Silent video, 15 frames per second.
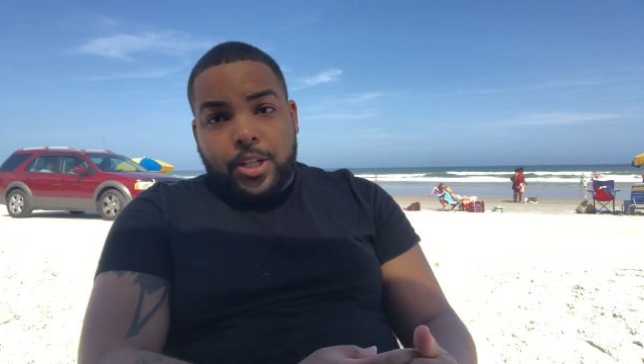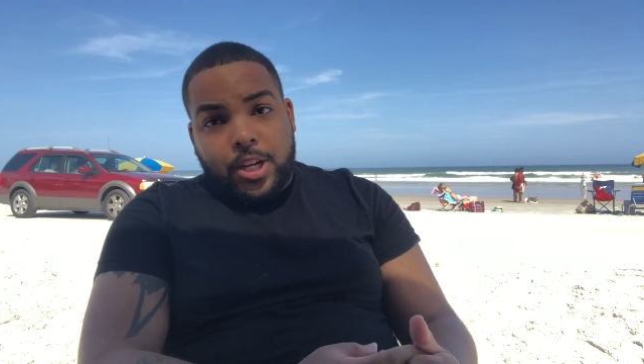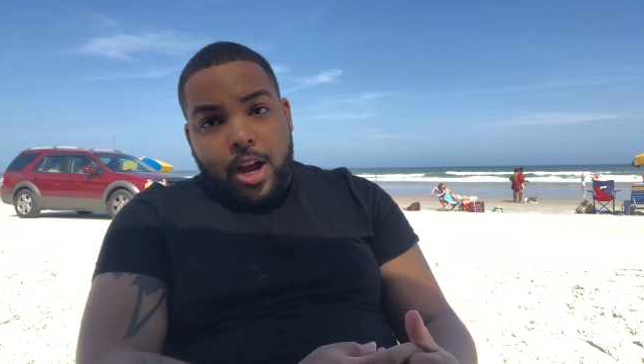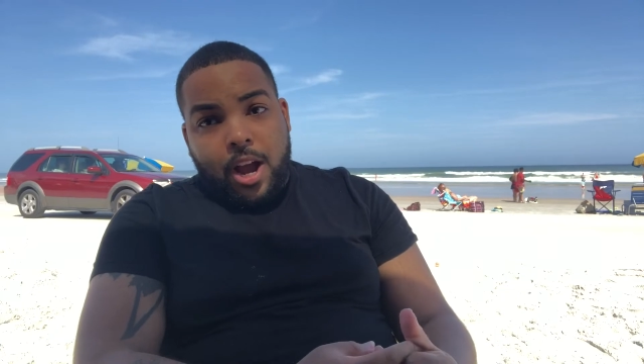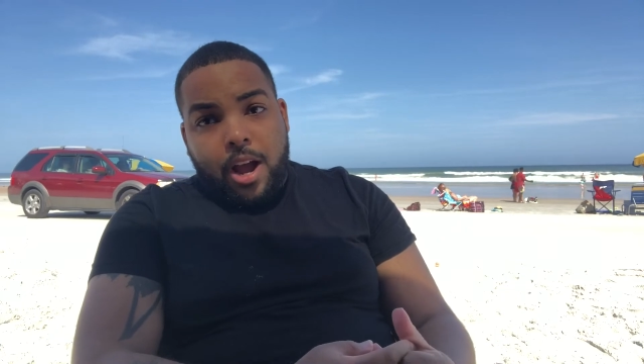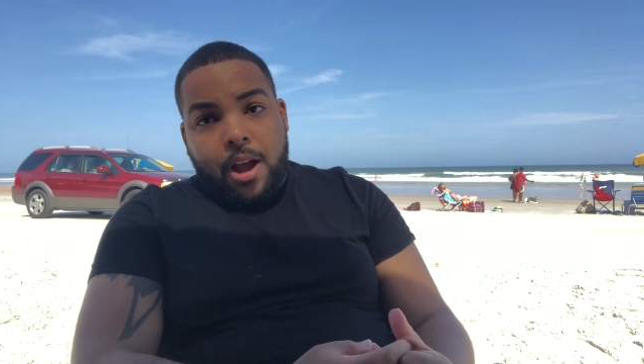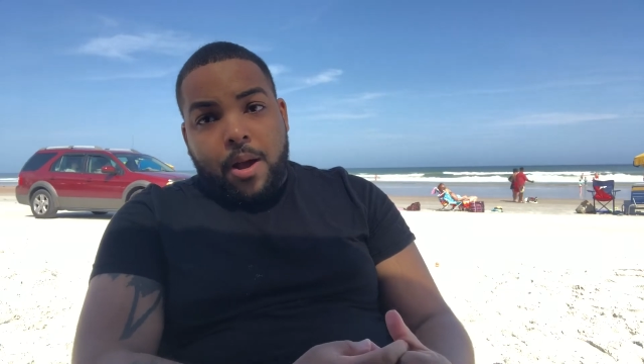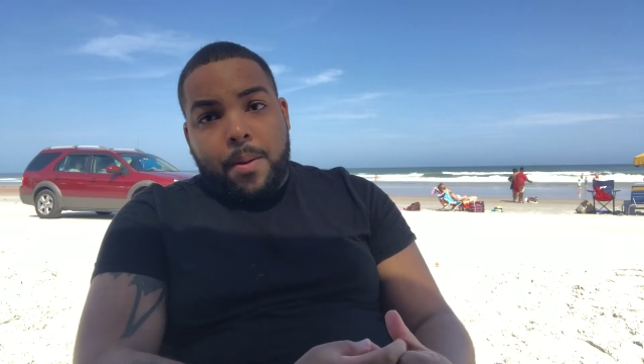me a
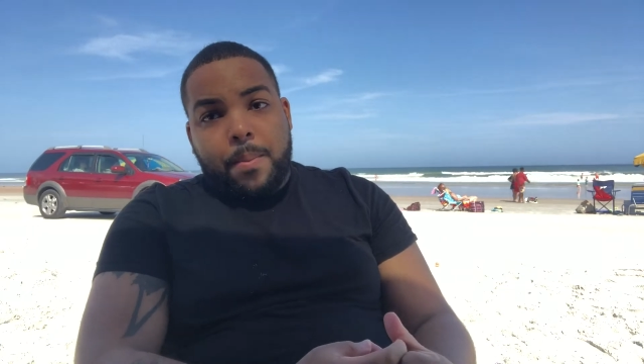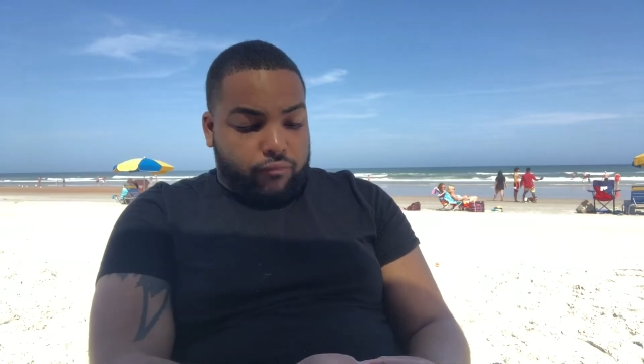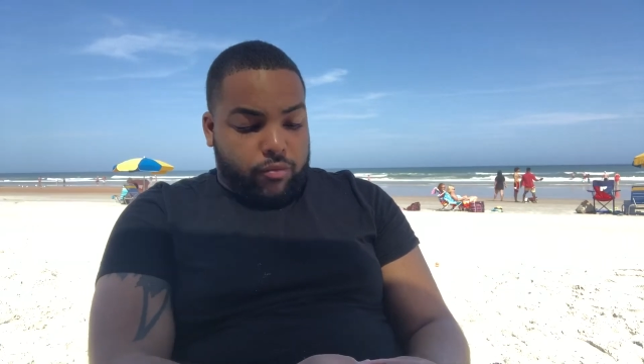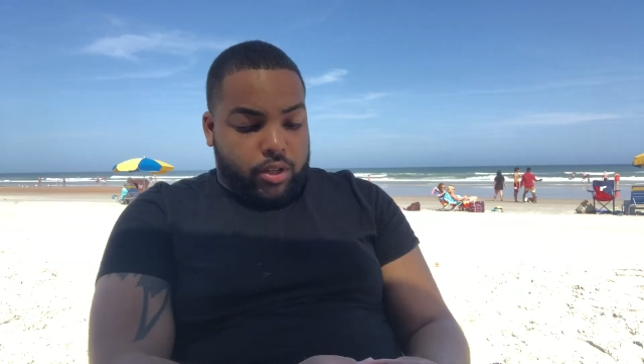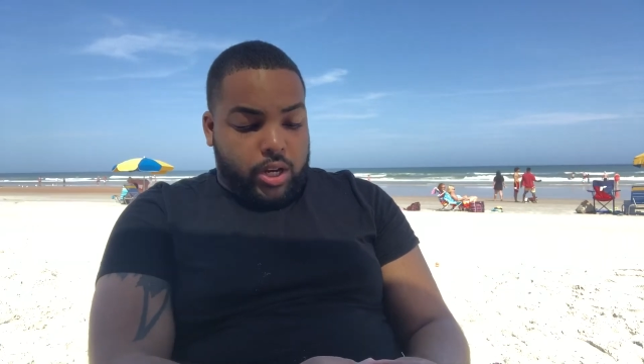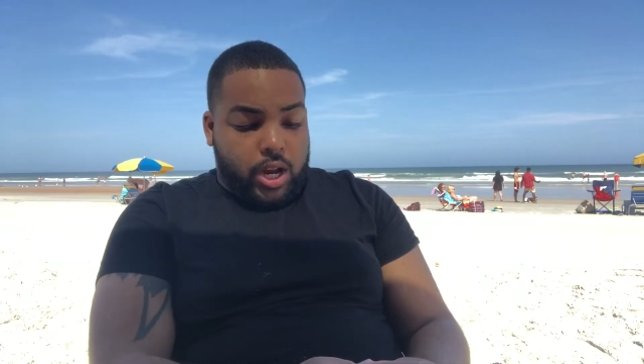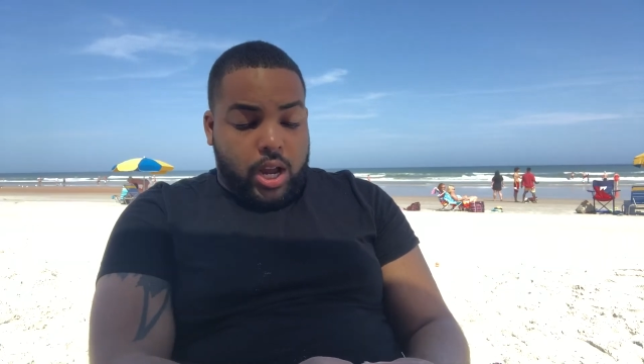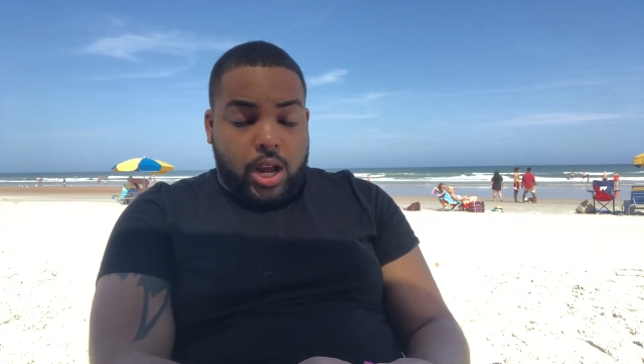job.
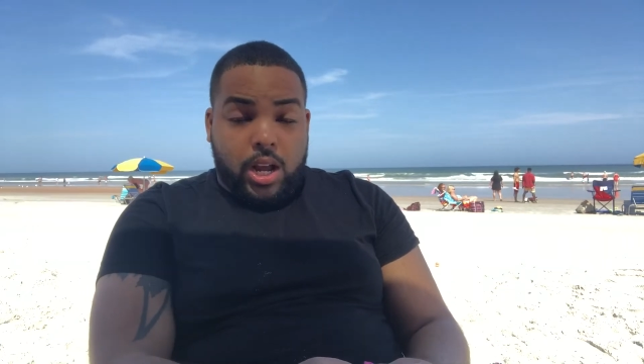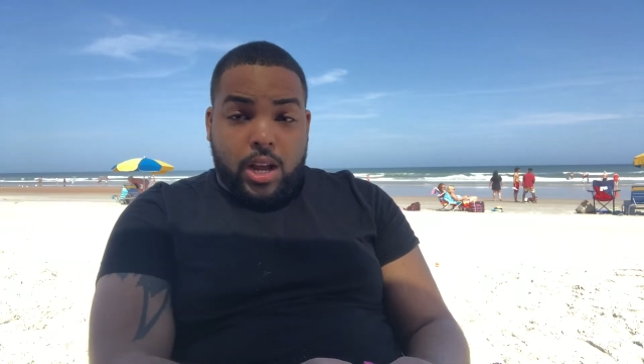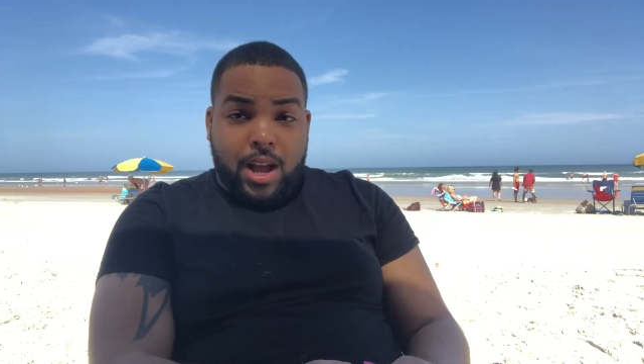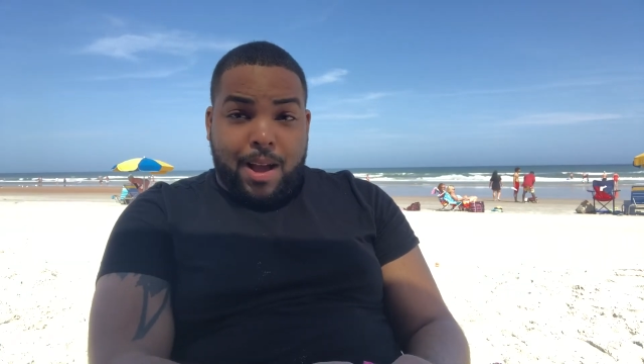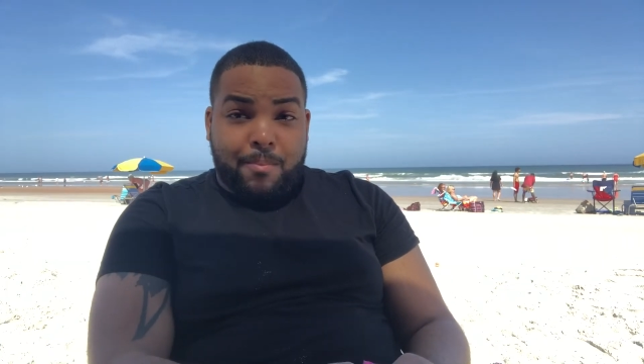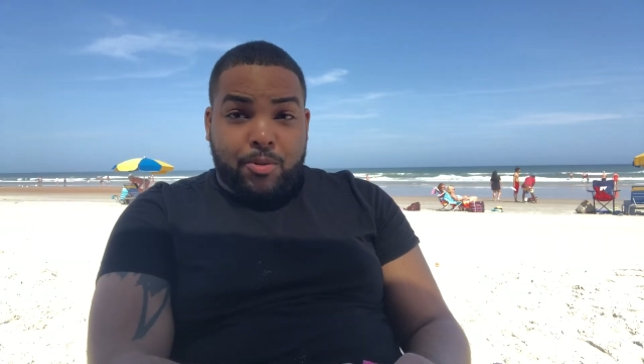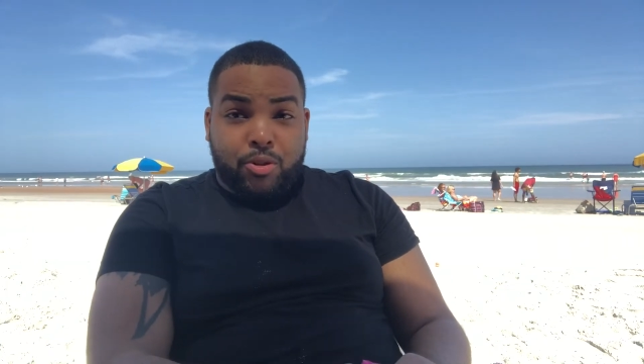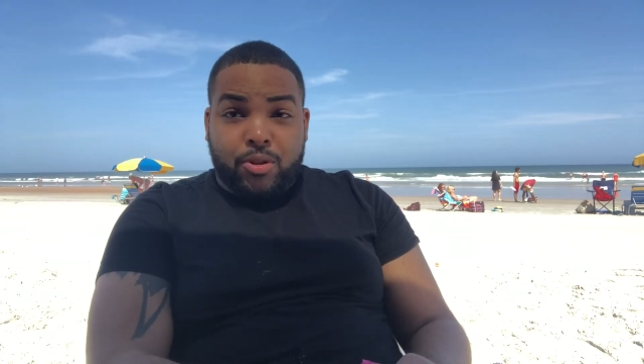Yeah,
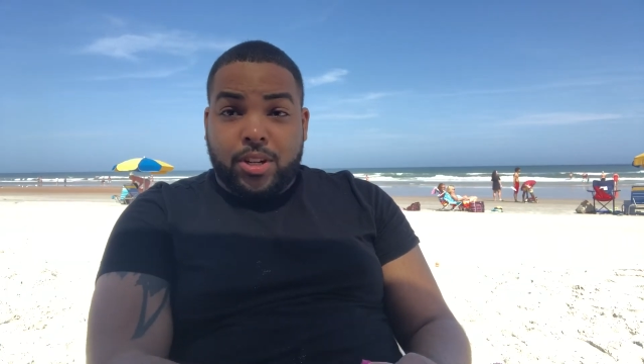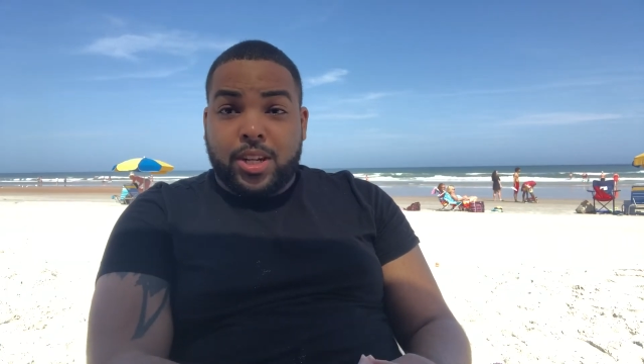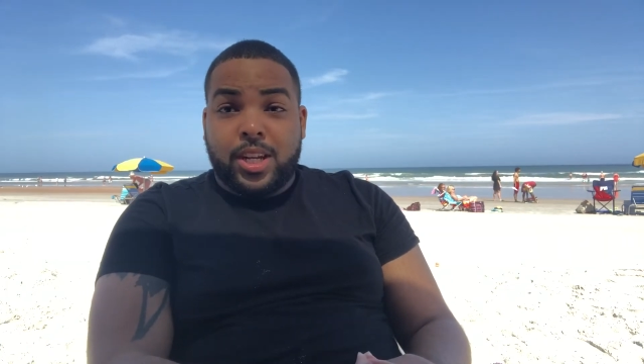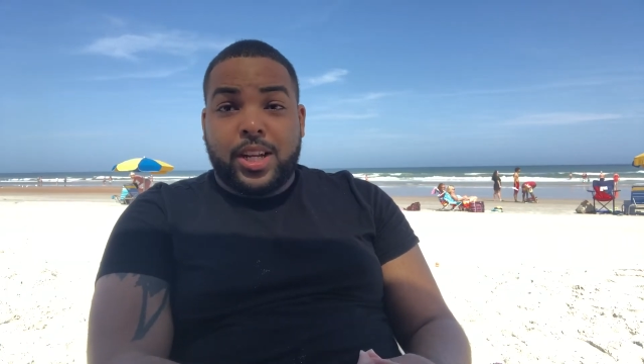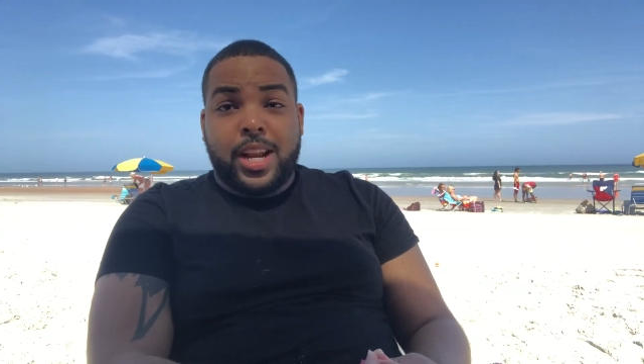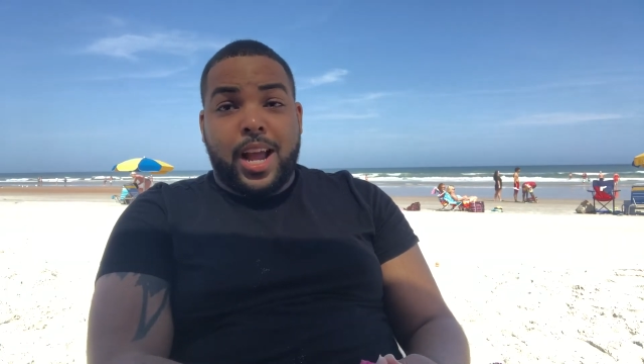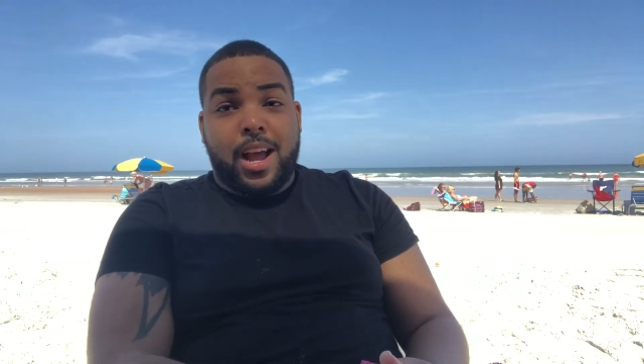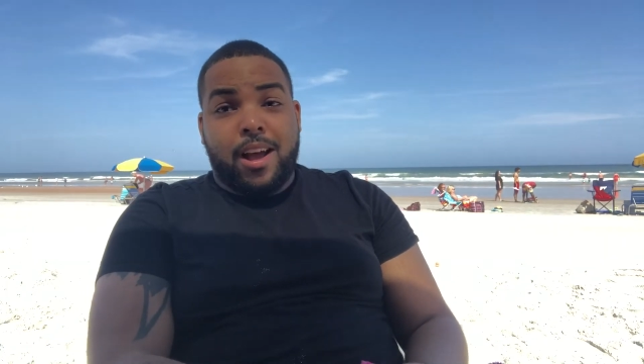I'm doing
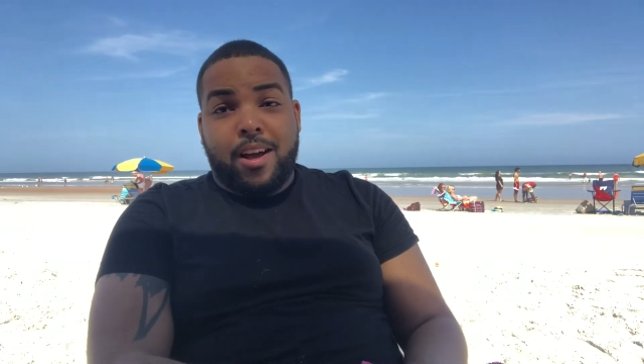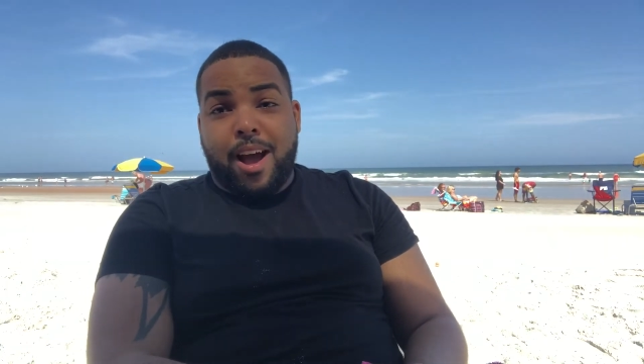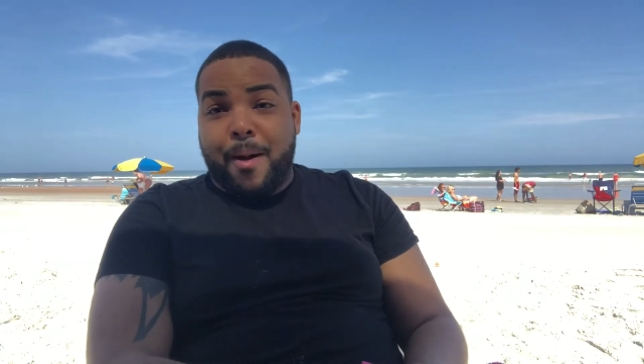good now,